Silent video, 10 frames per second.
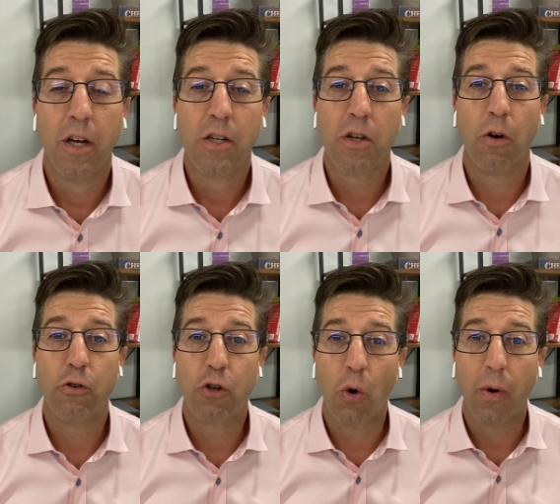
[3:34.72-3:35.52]
So
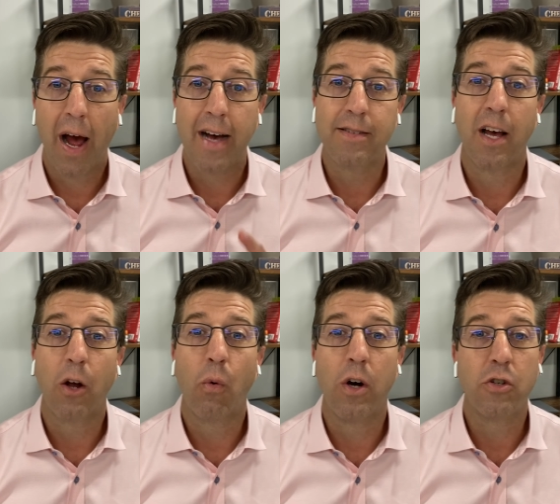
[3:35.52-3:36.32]
don't ask that
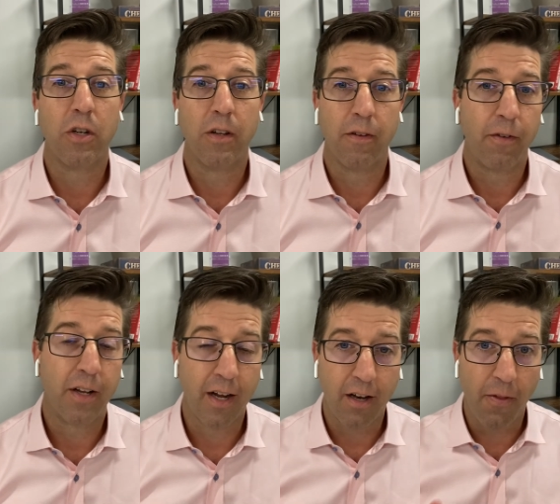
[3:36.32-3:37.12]
question. If you
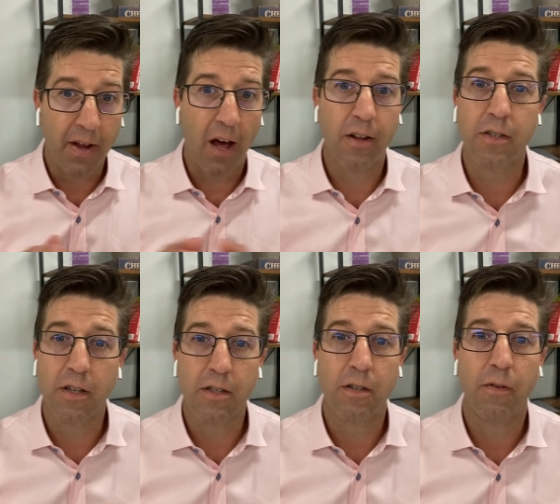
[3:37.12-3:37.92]
take nothing out of
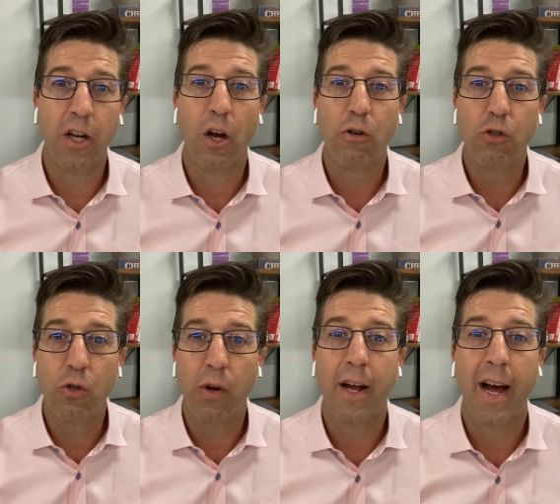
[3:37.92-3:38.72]
this video,
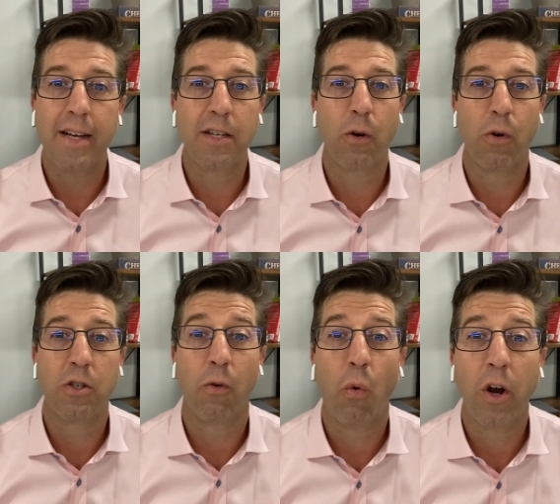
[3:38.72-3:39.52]
do not ask that
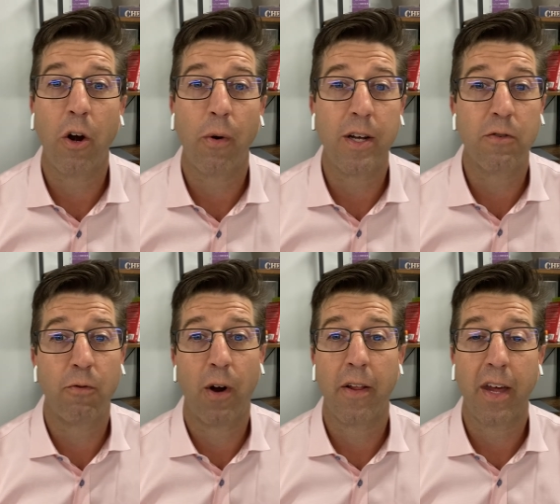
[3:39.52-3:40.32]
question, what are your rates
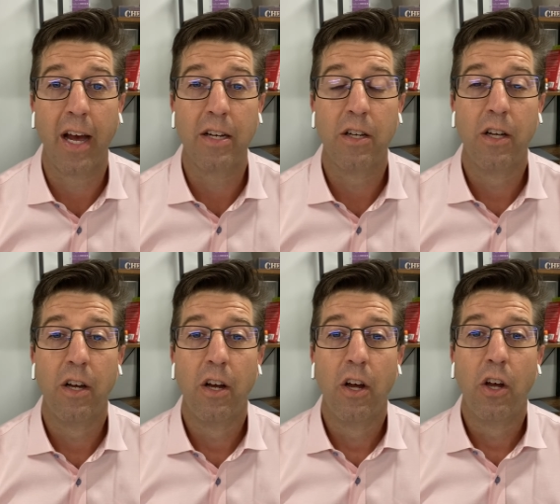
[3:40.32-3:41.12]
right out of the gate?
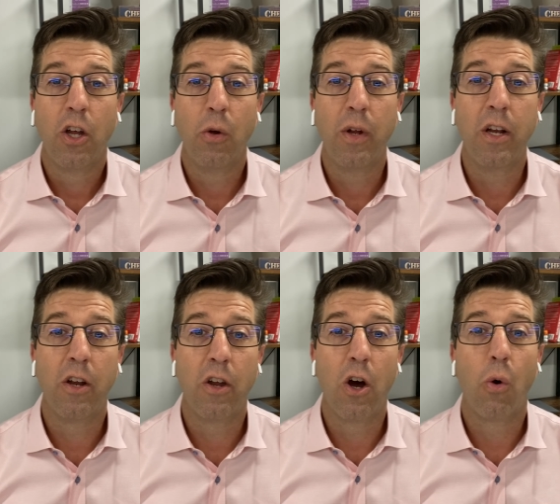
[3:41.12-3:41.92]
You need to
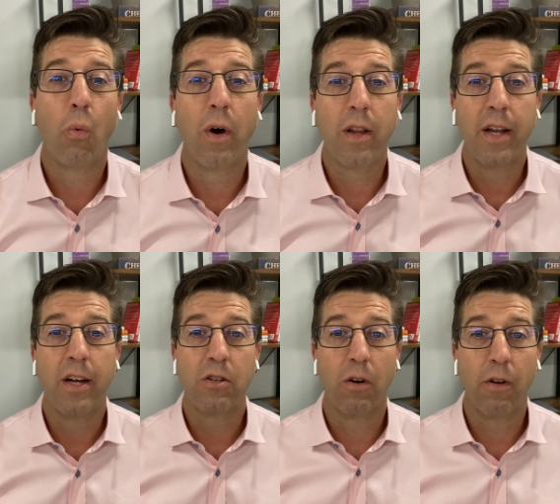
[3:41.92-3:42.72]
know what lending
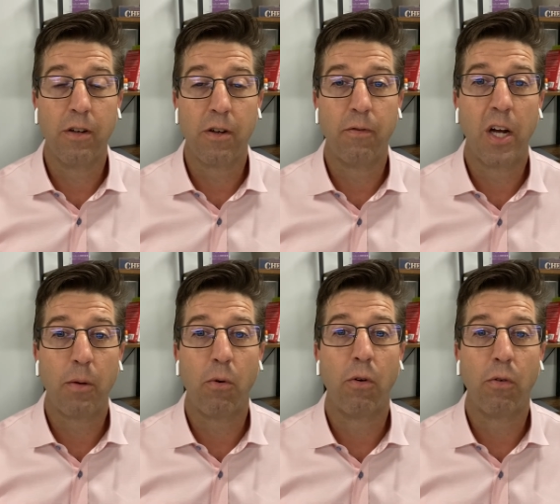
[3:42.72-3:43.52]
is
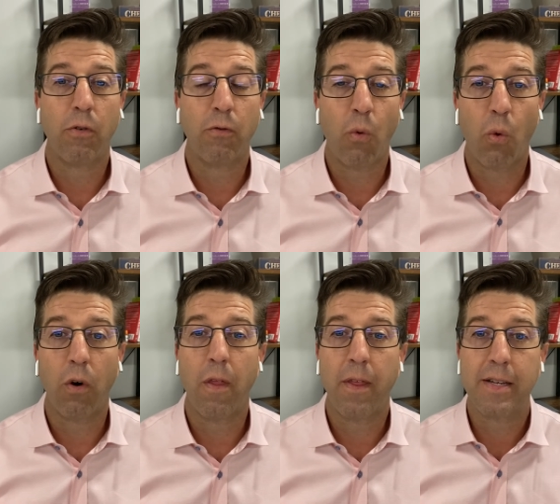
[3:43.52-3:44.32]
available
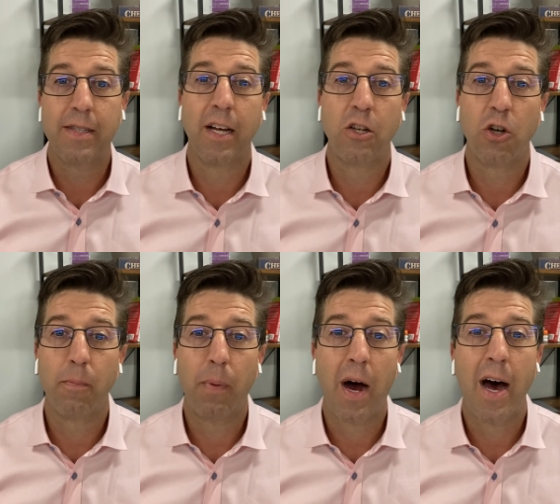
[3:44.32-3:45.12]
for this thing that you're
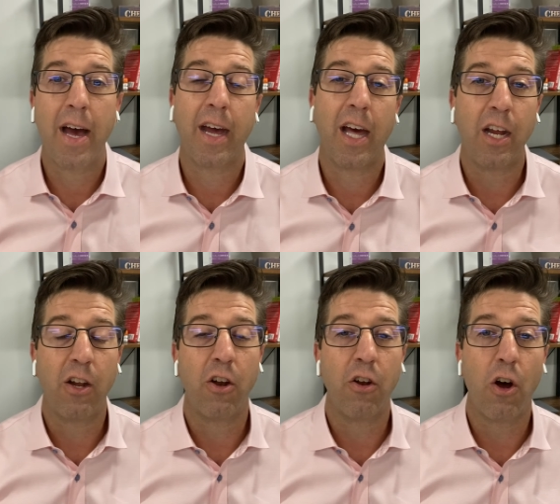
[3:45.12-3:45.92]
buying, and you
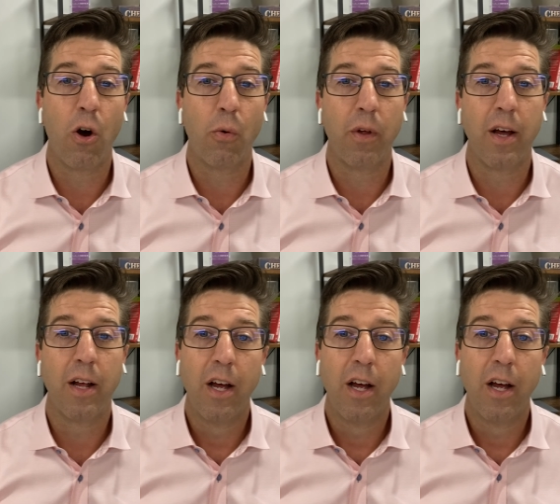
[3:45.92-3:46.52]
need to know that